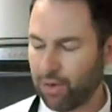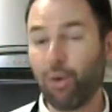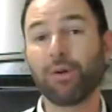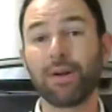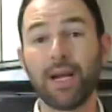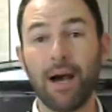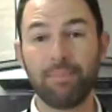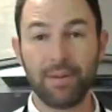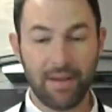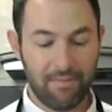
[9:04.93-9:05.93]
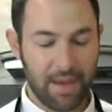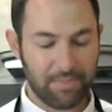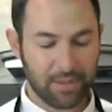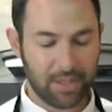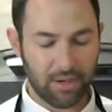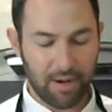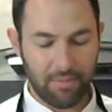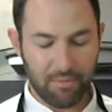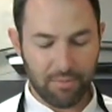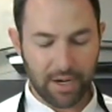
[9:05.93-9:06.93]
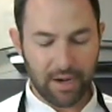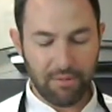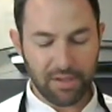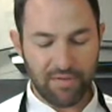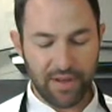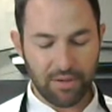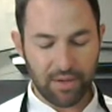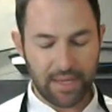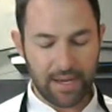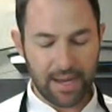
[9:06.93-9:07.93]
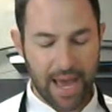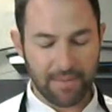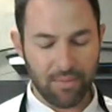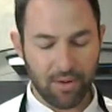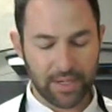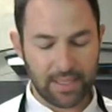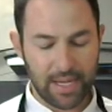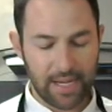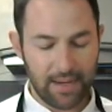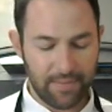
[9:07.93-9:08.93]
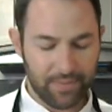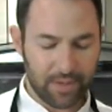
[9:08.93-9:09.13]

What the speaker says: a 1/4 cup of maple syrup. We're gonna always fidget with it and add more as needed.